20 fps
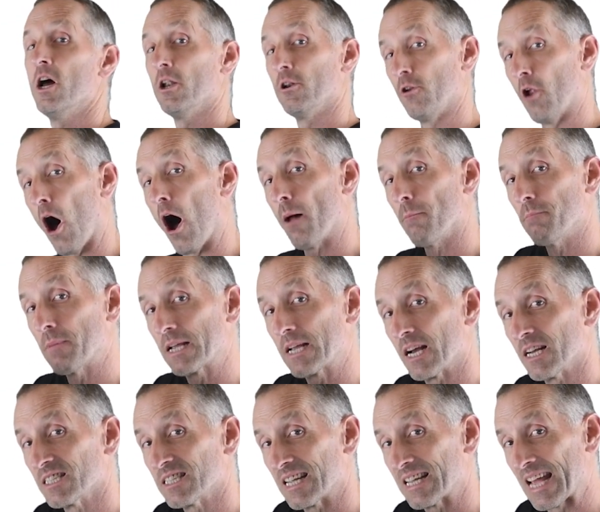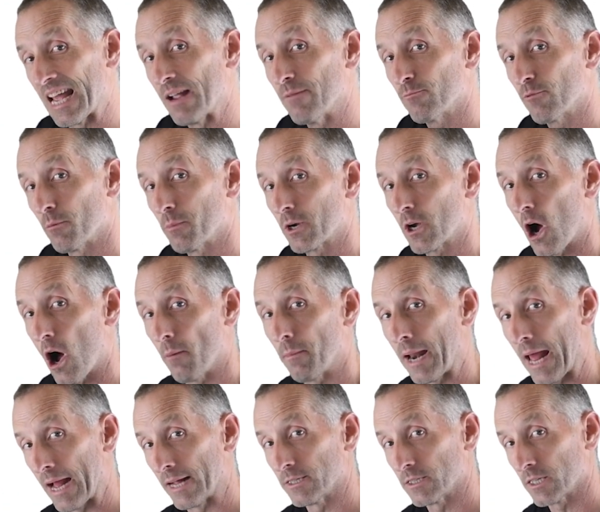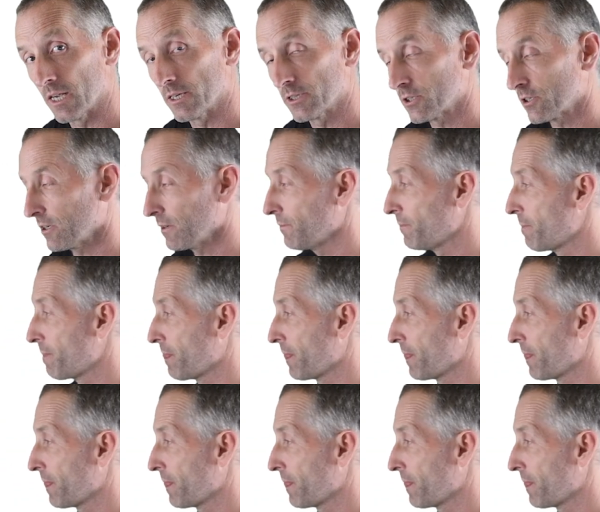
not because they came from a common ancestor.